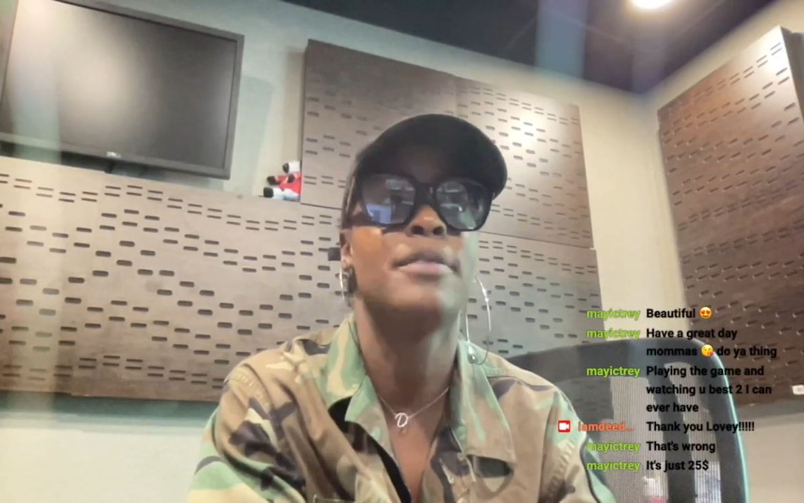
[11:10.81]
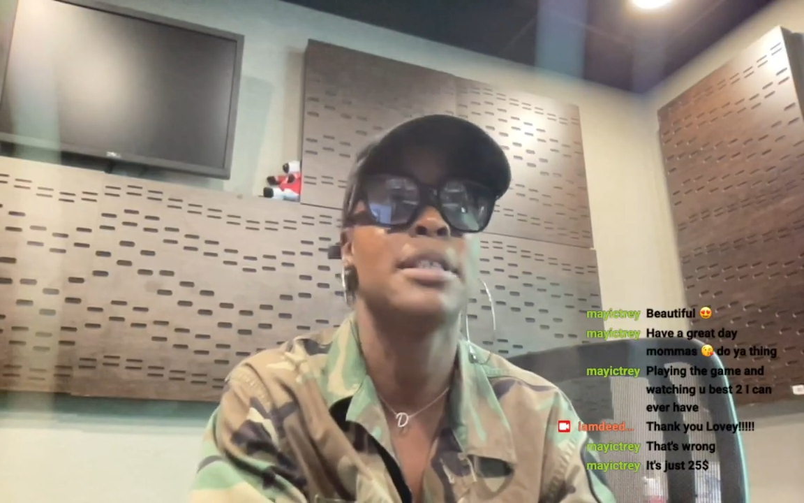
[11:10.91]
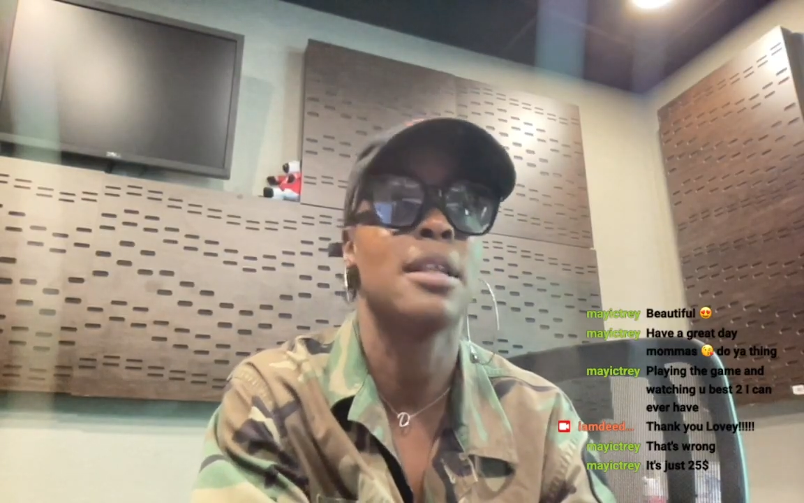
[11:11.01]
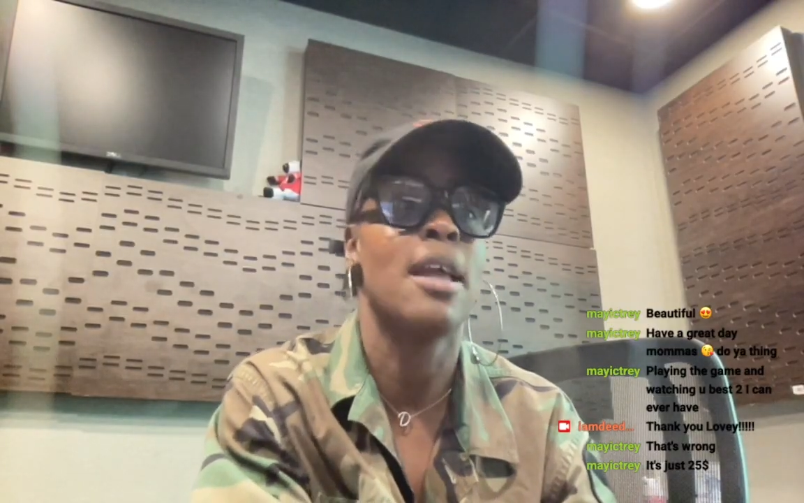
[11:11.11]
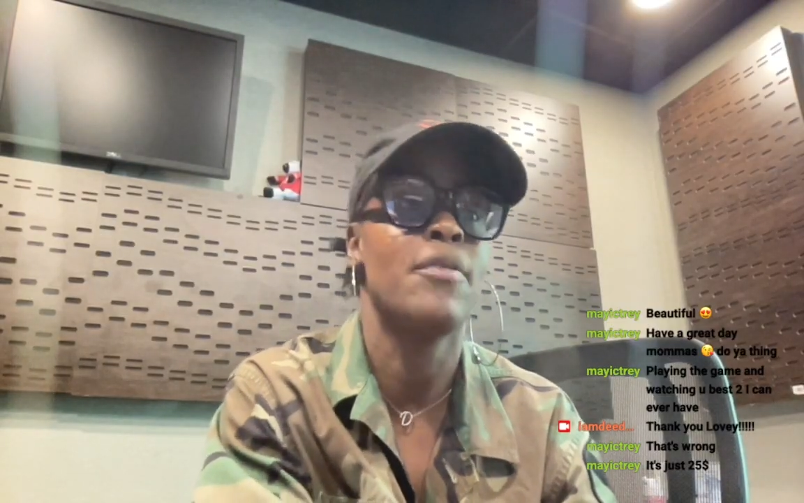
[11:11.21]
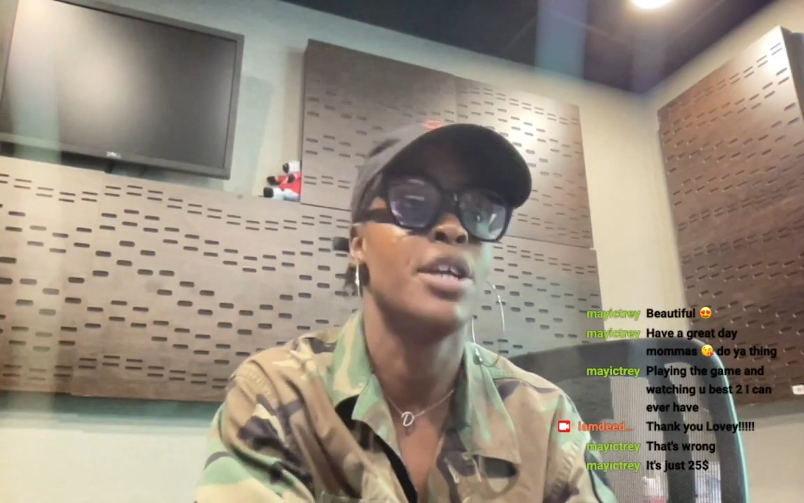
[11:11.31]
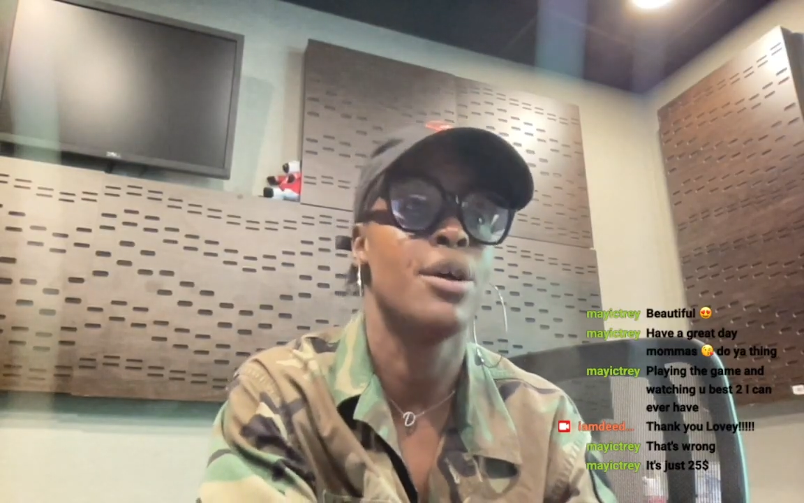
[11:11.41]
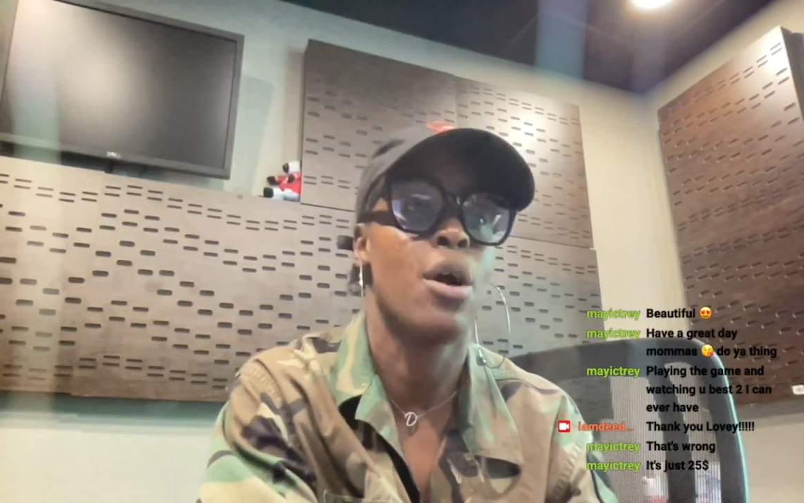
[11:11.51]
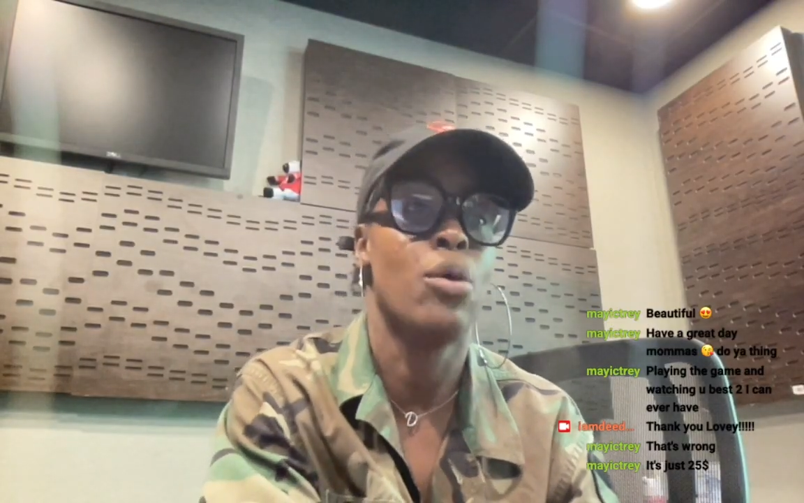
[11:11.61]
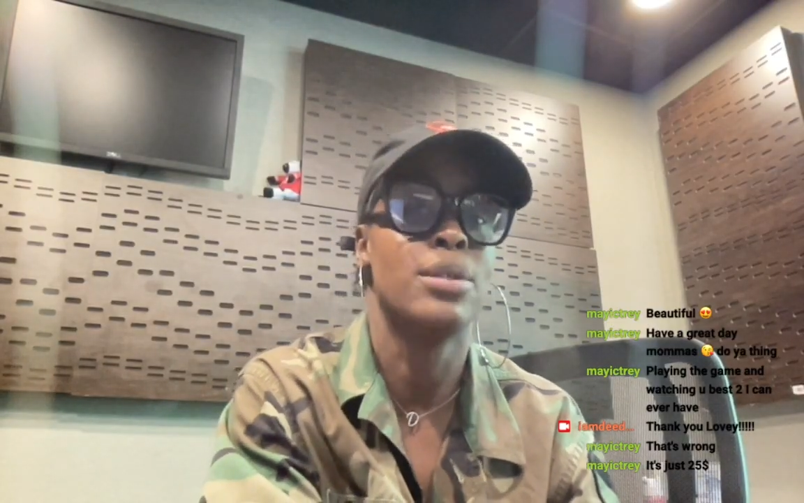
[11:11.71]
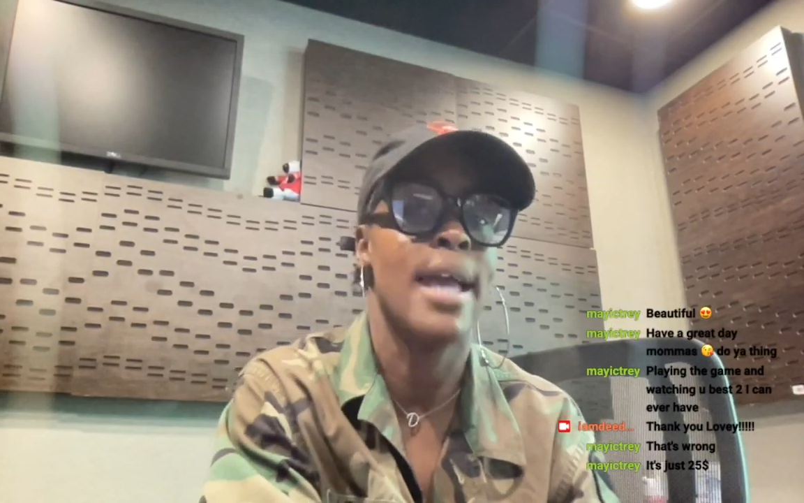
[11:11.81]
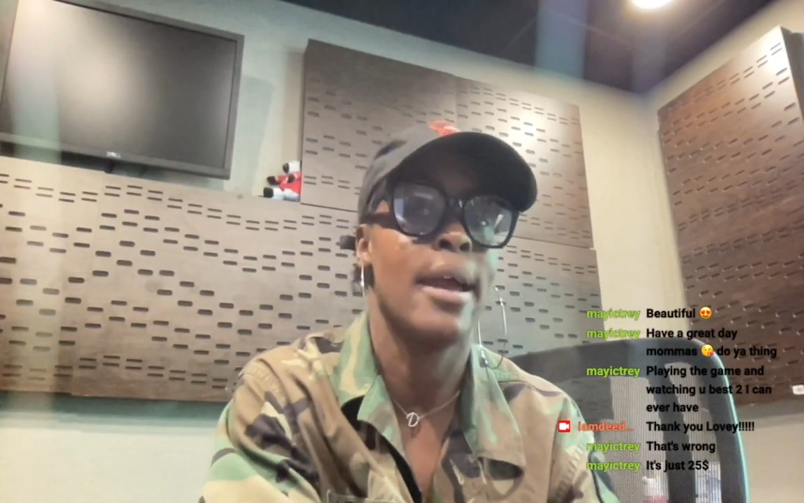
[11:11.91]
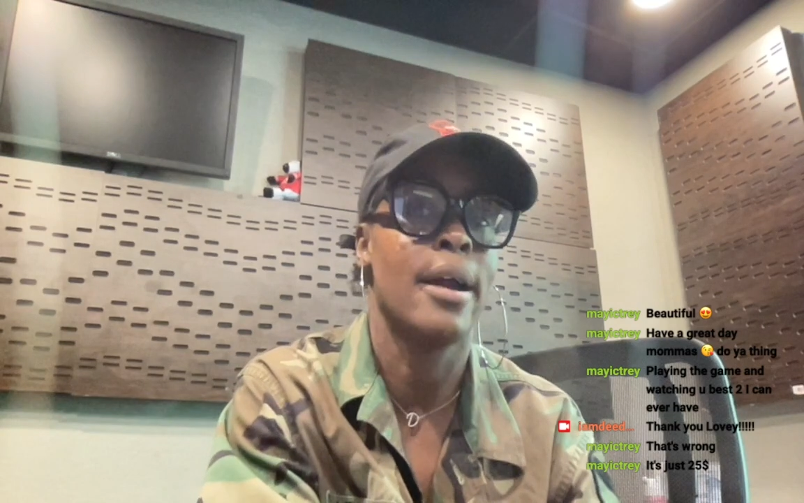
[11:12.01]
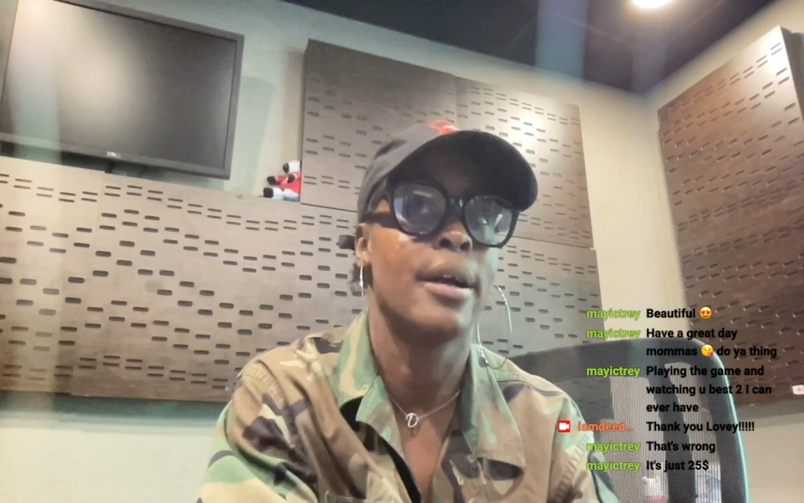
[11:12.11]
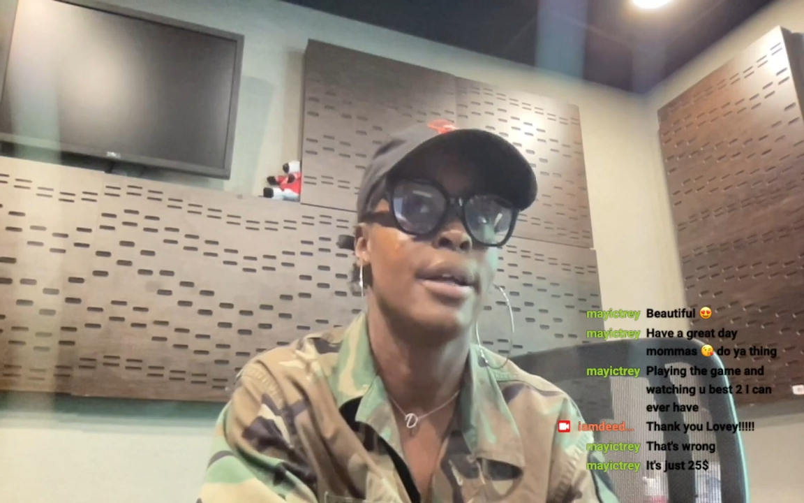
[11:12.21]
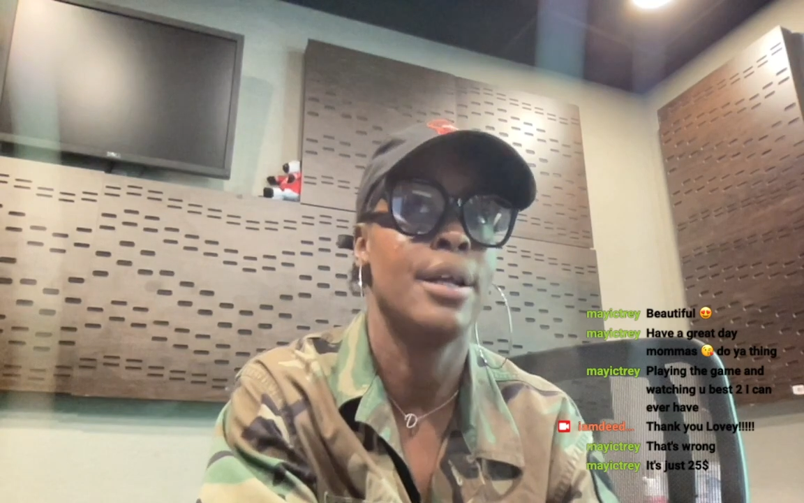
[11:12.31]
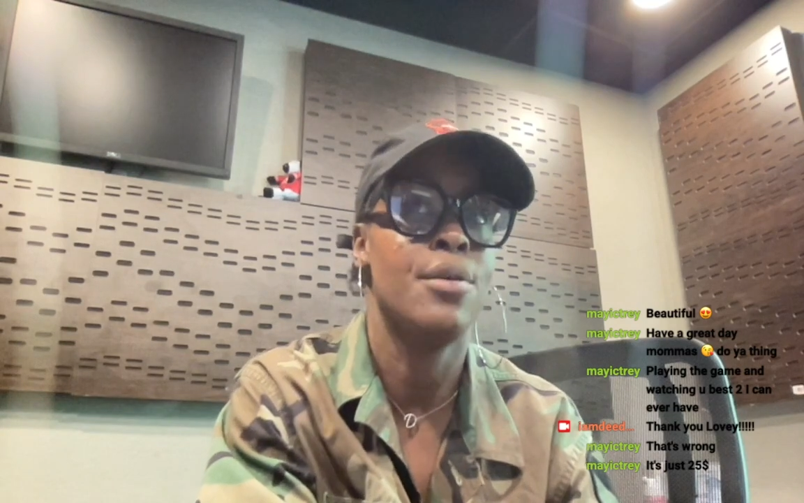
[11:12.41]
this 11-year-old's hair,